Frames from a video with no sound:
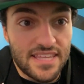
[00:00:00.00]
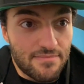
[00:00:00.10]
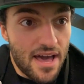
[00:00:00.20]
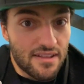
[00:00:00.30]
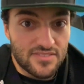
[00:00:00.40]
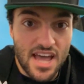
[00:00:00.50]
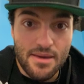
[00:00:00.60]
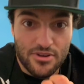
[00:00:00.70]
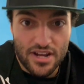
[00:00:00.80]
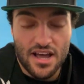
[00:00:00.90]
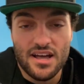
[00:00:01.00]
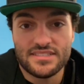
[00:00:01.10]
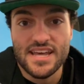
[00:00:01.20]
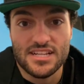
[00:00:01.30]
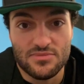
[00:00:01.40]
the amount of time you're in
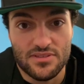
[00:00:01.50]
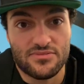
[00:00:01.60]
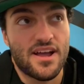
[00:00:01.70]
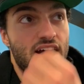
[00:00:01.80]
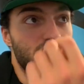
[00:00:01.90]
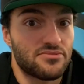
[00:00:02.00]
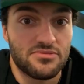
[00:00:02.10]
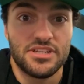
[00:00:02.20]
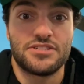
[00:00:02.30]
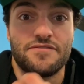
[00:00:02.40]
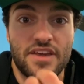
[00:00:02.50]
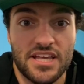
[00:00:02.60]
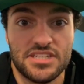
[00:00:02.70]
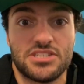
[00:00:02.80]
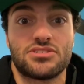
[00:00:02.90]
contact with the ground through each
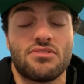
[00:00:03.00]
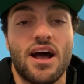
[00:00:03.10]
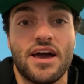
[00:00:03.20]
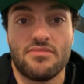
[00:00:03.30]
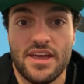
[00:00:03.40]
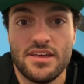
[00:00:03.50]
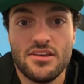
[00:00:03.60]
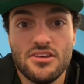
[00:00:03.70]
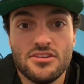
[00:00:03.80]
phase, each stride, right?